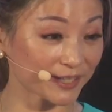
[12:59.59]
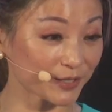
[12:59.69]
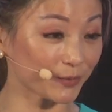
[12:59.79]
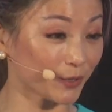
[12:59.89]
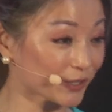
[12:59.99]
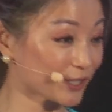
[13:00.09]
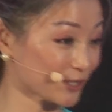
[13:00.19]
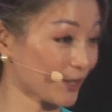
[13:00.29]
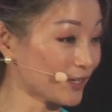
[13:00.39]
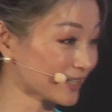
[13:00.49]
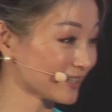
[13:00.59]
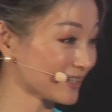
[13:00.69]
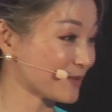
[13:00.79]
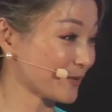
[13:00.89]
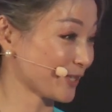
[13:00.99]
to walk the doc
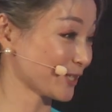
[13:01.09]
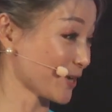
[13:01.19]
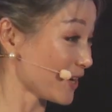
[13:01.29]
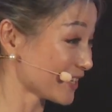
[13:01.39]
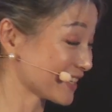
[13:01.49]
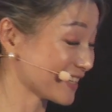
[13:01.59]
with the doc?